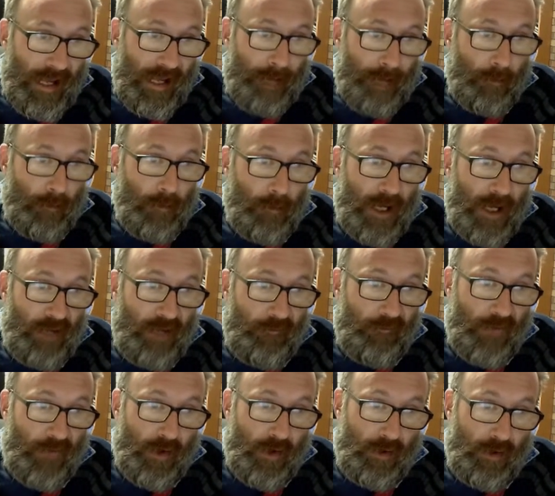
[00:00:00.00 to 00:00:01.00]
Apple may have
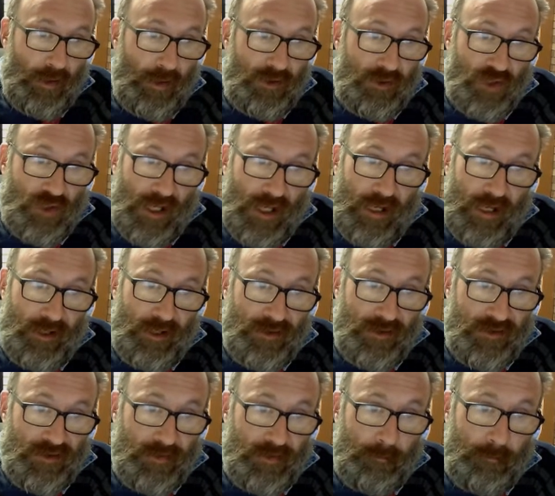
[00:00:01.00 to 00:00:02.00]
finally
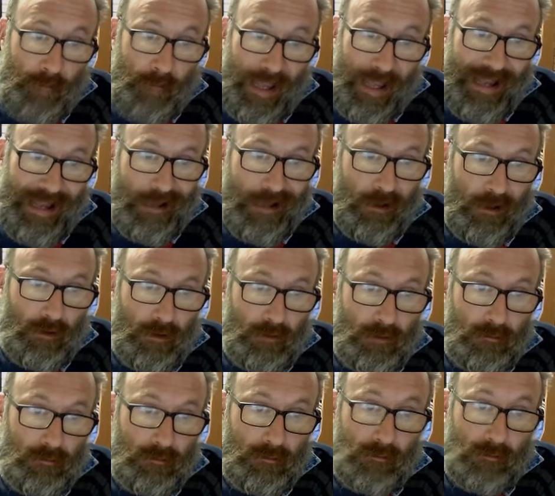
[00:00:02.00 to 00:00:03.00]
changed back,
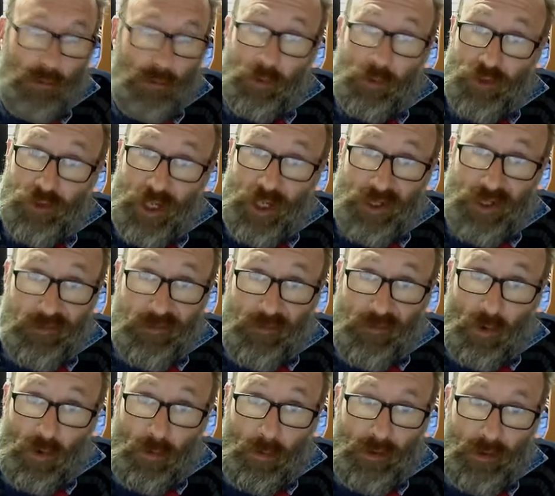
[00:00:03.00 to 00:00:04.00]
or changed
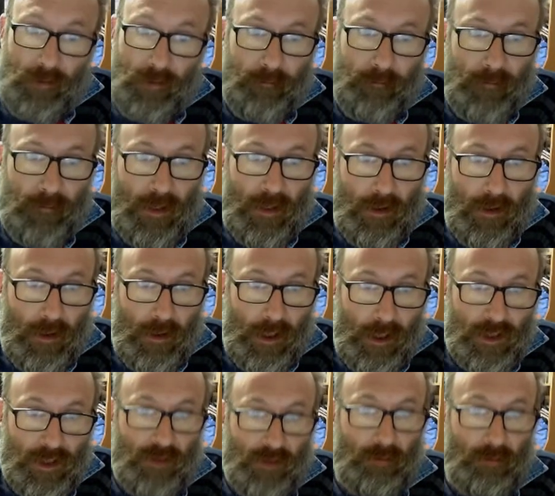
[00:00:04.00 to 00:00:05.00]
forward,
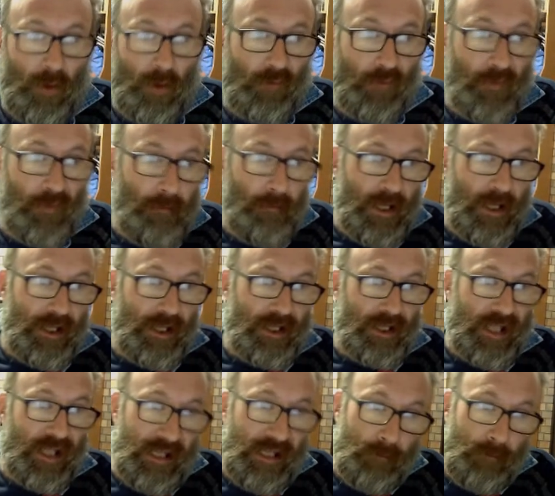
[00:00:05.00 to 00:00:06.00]
to a more familiar
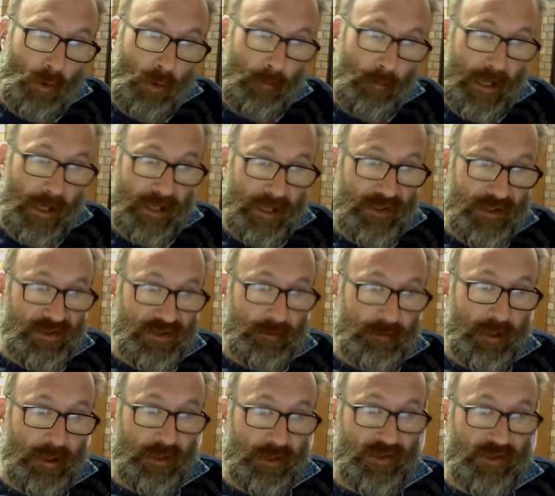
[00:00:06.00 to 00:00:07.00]
keyboard
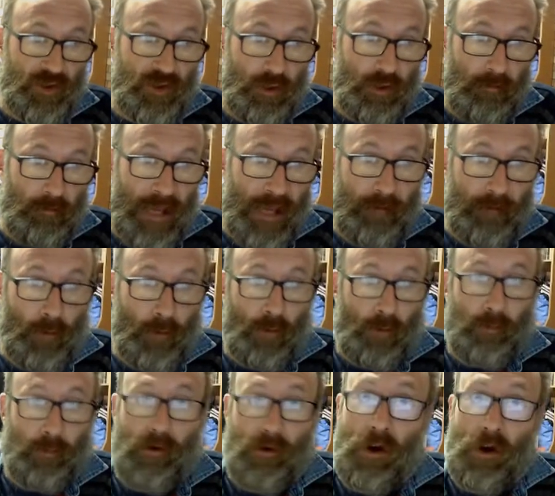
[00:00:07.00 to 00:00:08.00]
mechanism in its new
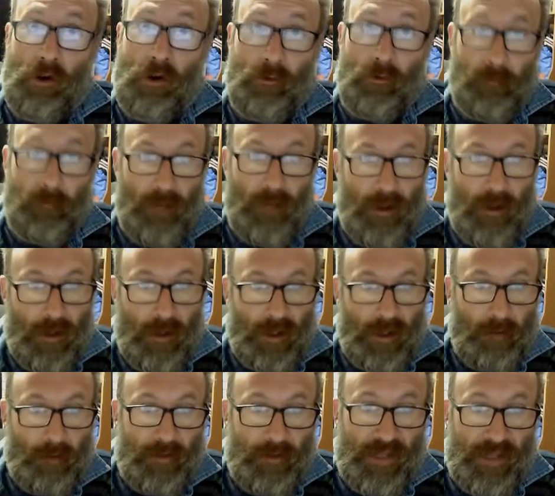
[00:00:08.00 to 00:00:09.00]
MacBook Pro,
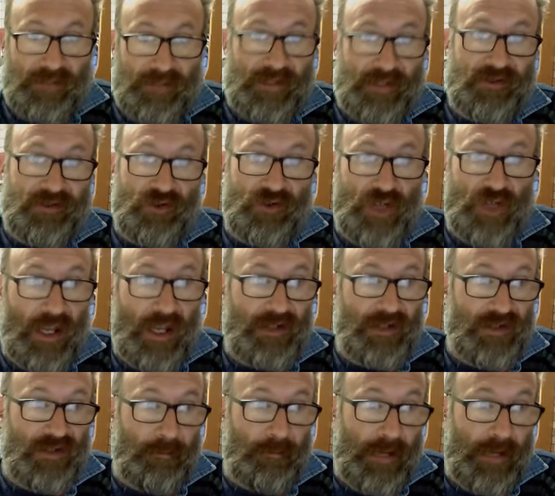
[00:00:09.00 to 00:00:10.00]
but that doesn't
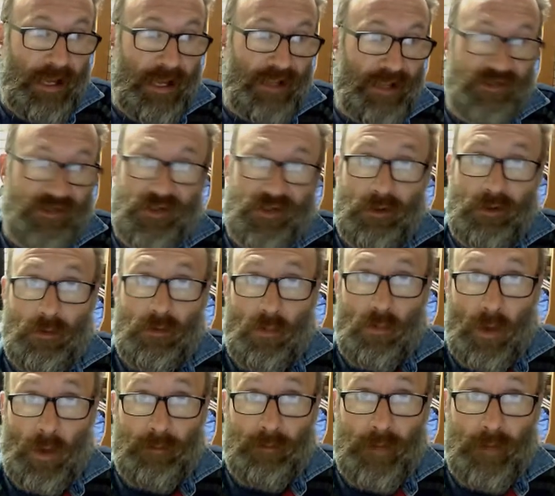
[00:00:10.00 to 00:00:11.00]
change the past
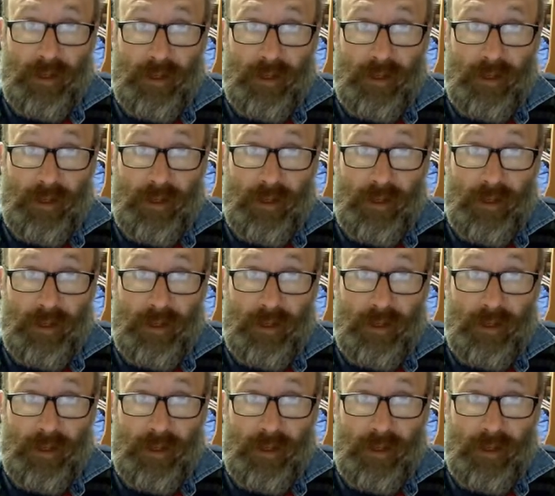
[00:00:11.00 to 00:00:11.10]
one